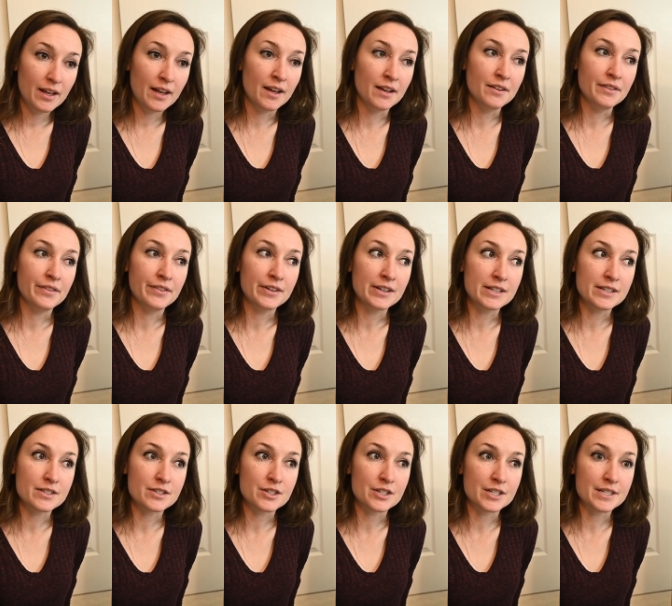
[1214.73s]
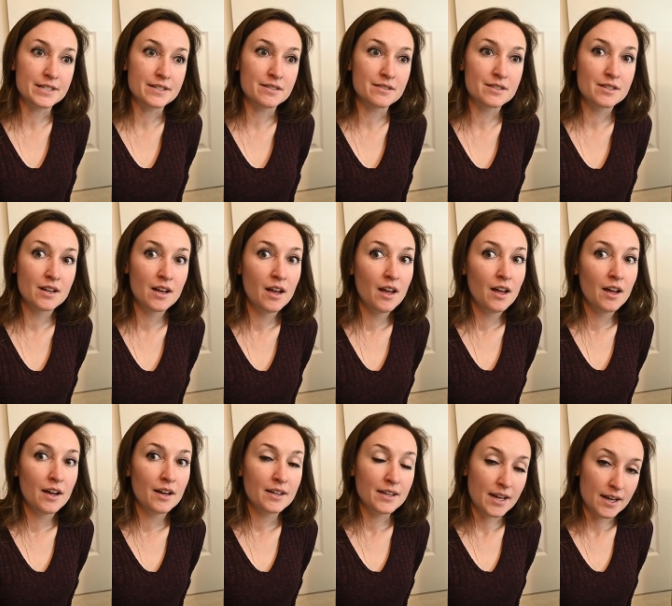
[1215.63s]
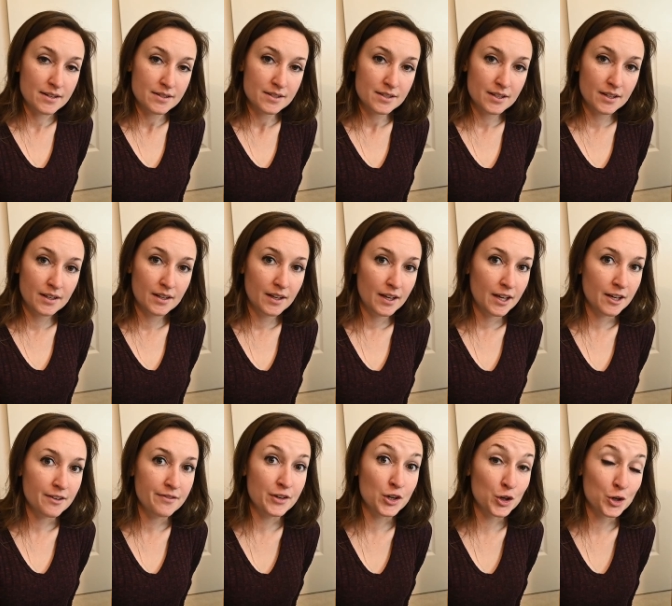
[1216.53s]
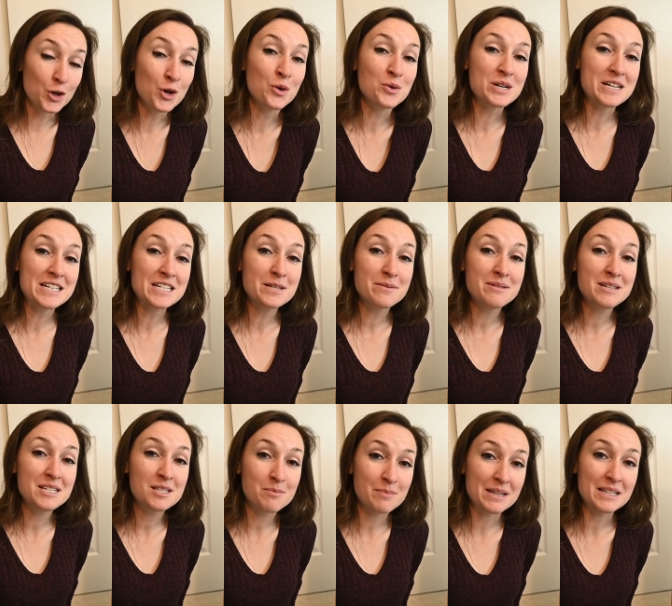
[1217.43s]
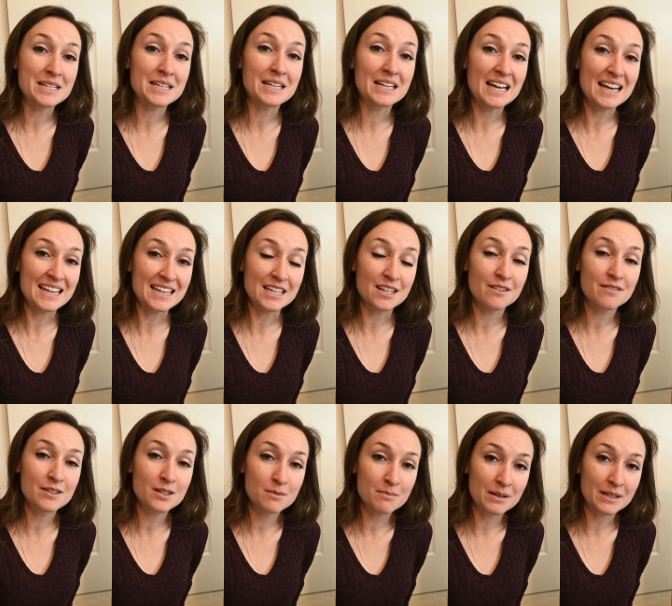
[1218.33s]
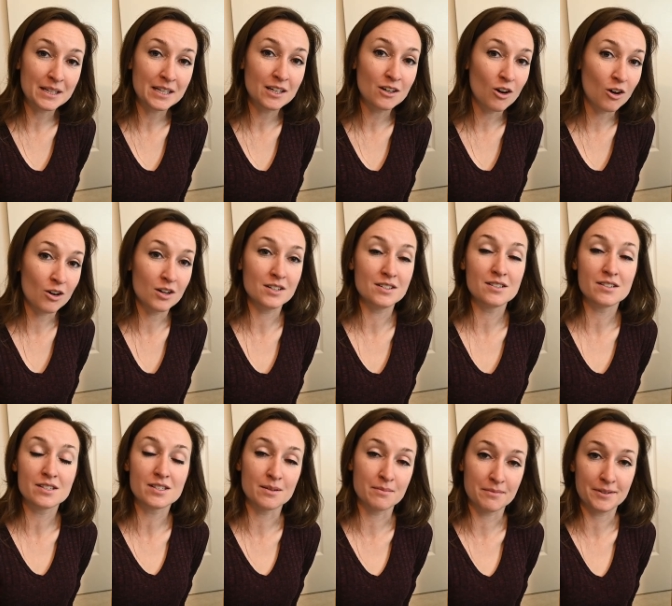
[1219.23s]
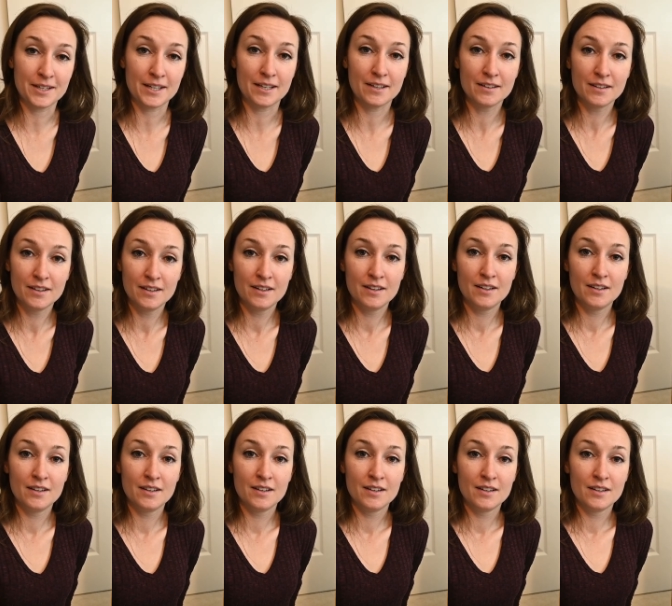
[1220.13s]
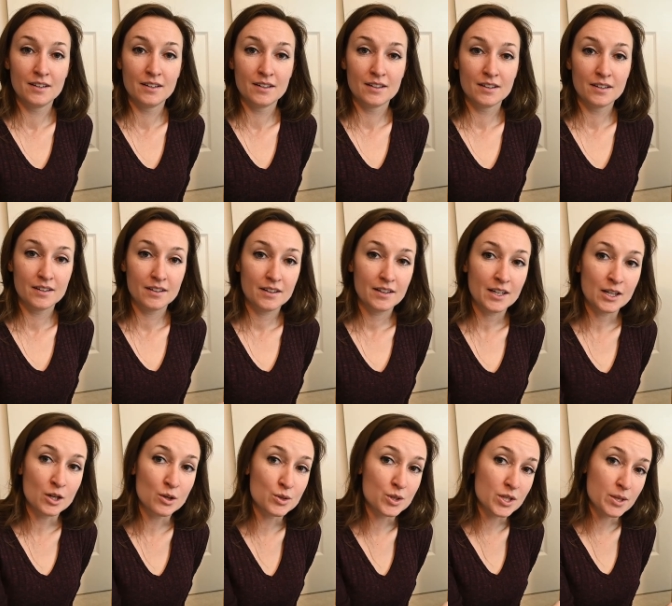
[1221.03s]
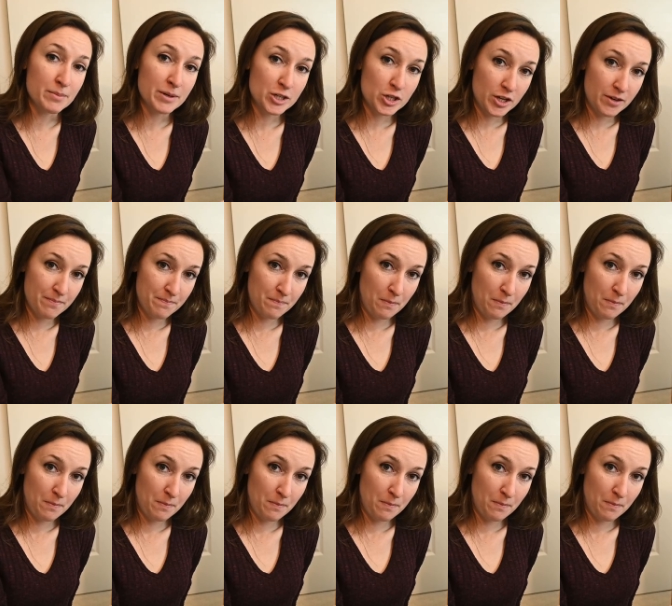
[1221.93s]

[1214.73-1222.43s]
And the answer is yes. If you're going to be spending any of your money on something, it goes in the budget.